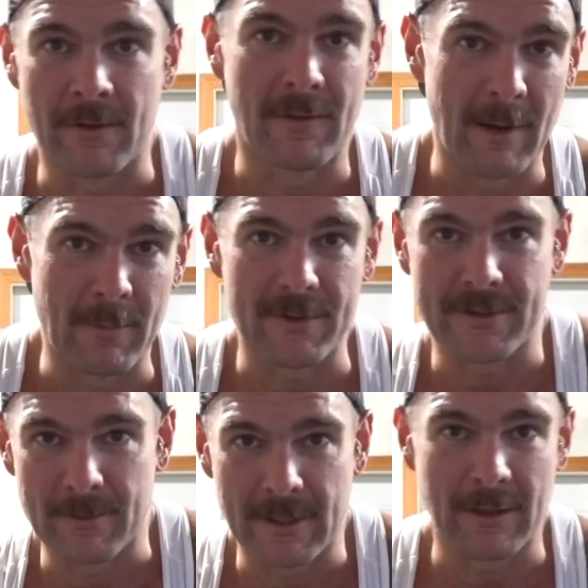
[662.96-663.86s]
November
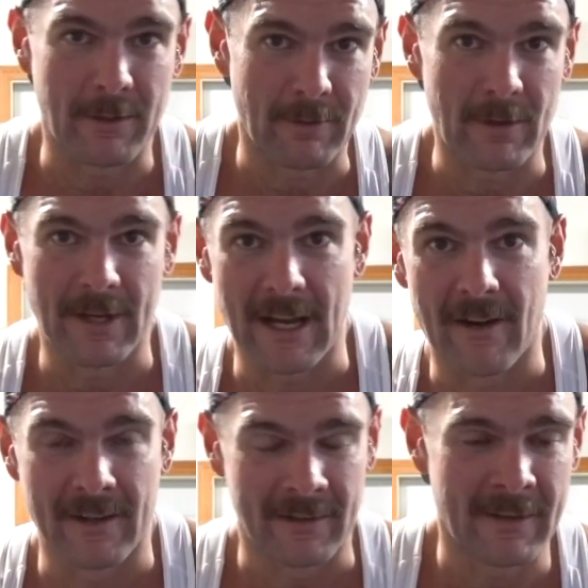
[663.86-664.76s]
so we can throw
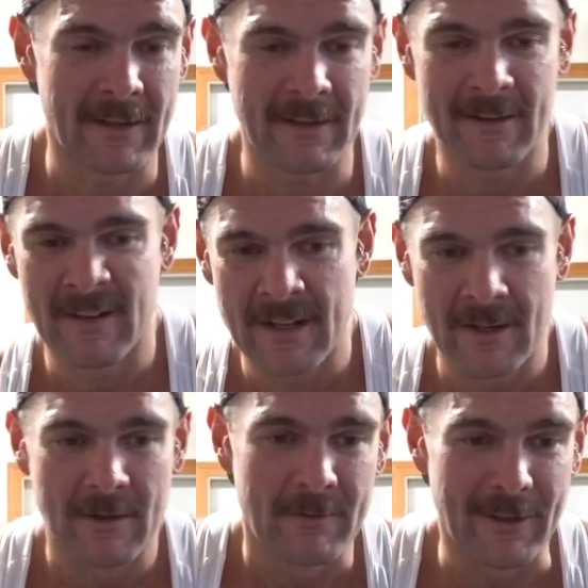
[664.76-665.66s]
down and
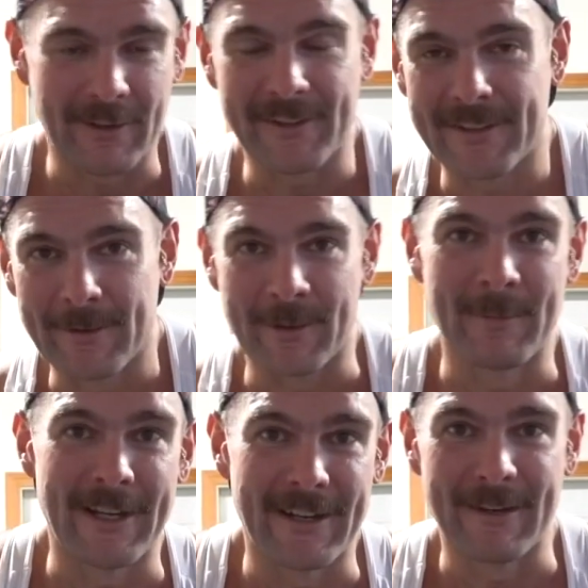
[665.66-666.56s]
really see what I'm
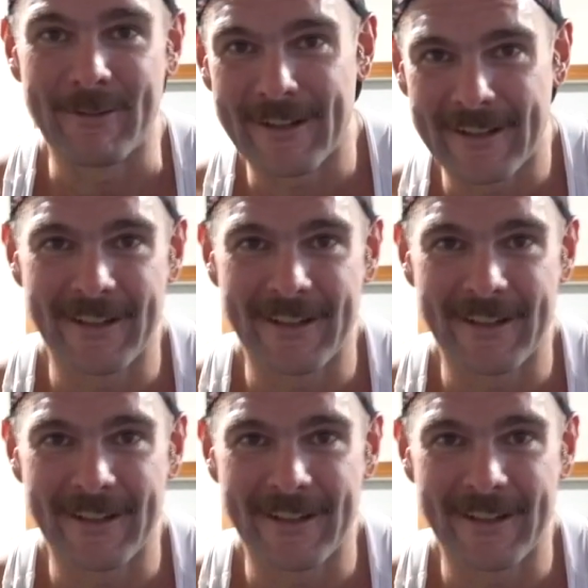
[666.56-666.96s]
made of.